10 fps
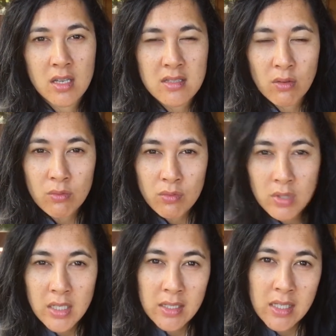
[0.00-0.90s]
it's a
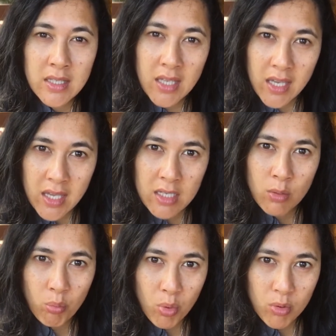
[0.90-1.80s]
really key
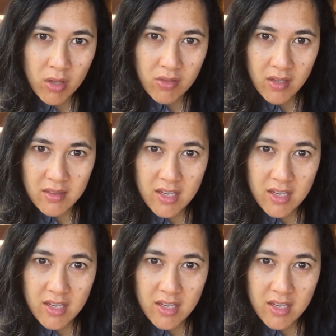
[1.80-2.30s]
and important thing